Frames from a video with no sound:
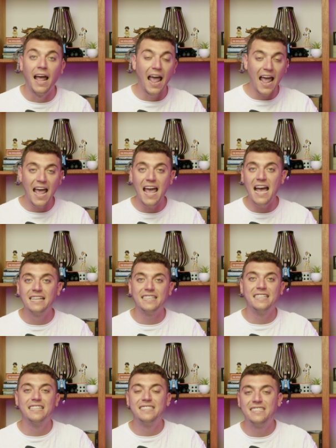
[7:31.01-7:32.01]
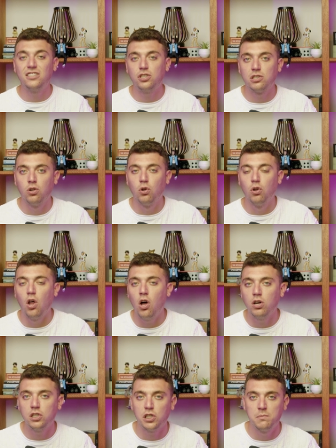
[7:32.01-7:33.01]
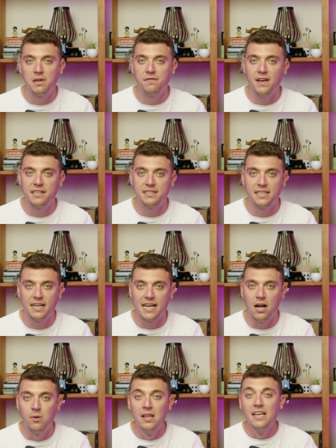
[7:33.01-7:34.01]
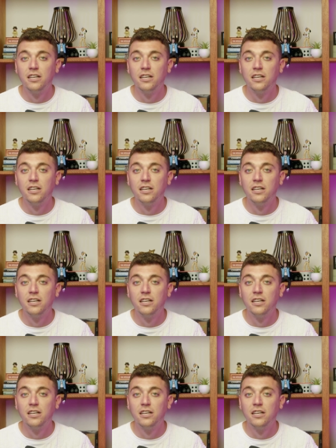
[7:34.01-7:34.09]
and an additional long-term investing account